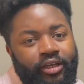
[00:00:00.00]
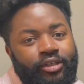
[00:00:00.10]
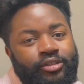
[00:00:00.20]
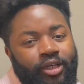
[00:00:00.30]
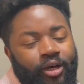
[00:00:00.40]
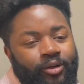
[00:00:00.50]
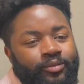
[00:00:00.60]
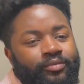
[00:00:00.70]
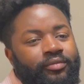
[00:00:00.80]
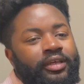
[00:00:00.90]

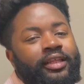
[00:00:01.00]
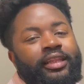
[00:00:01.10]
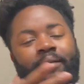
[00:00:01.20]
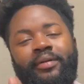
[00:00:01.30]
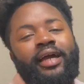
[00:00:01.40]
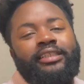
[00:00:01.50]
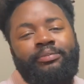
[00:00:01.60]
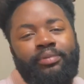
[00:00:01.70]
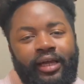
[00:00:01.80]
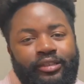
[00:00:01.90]
So let me
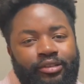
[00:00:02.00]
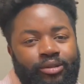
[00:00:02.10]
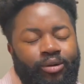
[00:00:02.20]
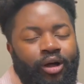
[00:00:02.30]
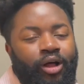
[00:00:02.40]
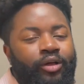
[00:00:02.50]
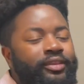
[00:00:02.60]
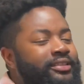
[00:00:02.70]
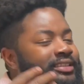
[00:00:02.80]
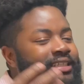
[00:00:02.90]
explain to you
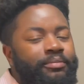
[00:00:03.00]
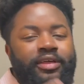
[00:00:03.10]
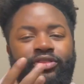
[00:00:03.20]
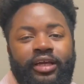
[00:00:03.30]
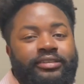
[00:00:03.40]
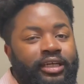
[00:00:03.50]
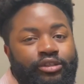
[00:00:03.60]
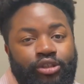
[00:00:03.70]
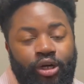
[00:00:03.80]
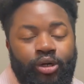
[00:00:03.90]
all some of the things I
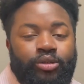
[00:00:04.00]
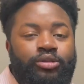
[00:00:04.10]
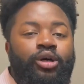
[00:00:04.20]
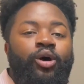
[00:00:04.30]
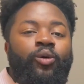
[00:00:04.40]
chose,